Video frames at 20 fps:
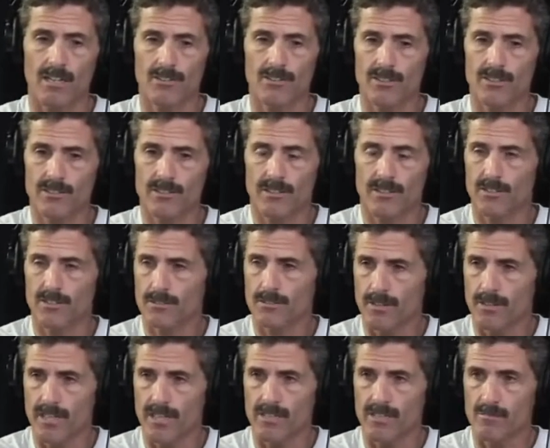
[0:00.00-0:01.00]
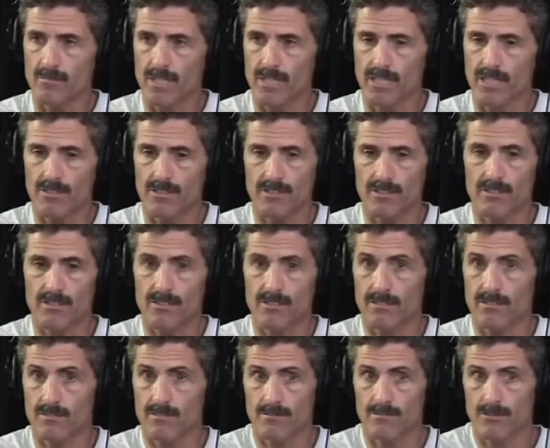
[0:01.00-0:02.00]
Just to discredit me, just
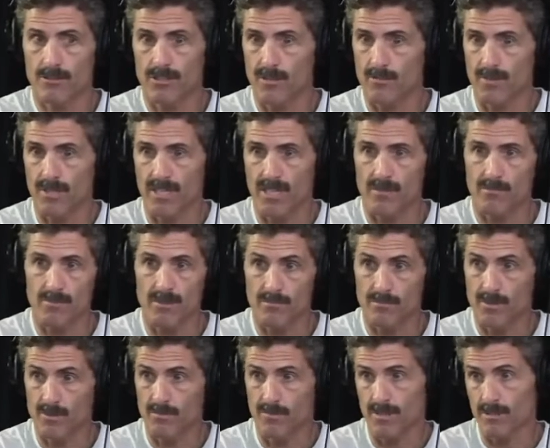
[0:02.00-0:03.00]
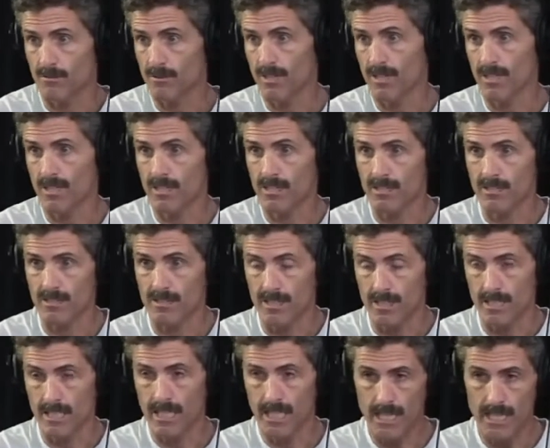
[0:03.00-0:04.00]
to shut me up and put me away in
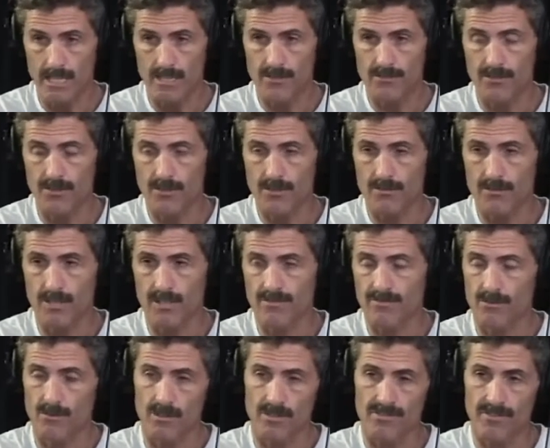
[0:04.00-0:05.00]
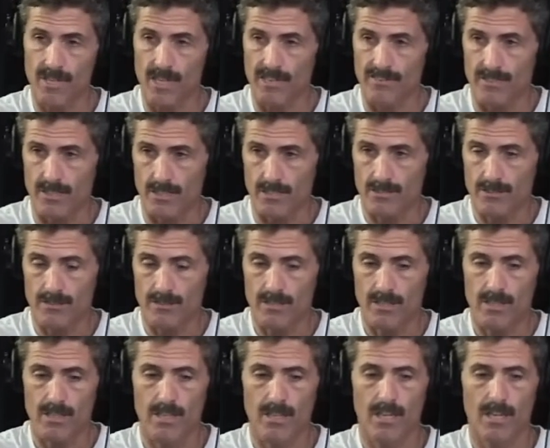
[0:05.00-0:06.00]
a cage for 3 to 4 or 5 years.
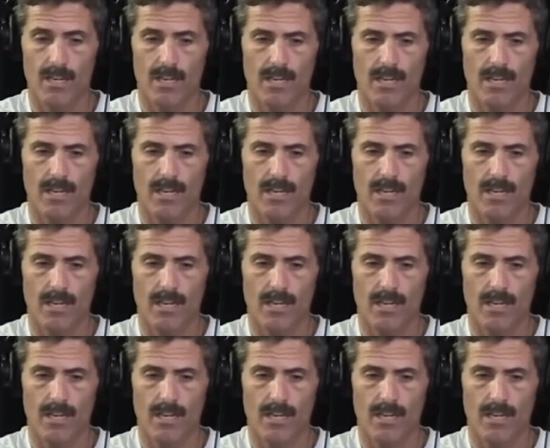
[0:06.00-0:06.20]
Mm-hmm.